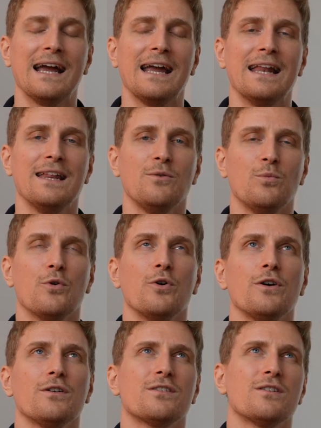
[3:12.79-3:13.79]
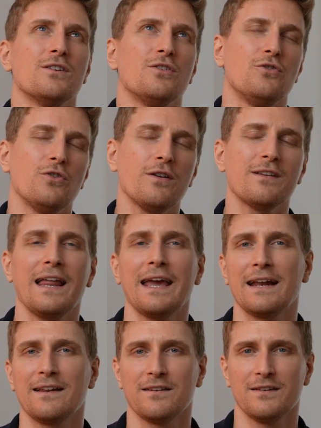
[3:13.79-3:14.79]
and it works just like
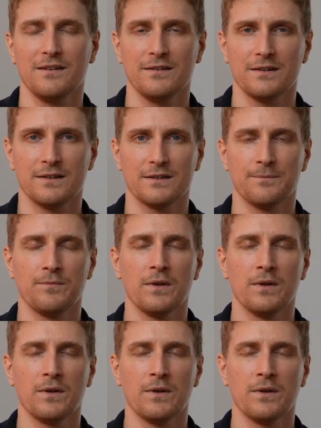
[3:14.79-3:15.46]
an assistant.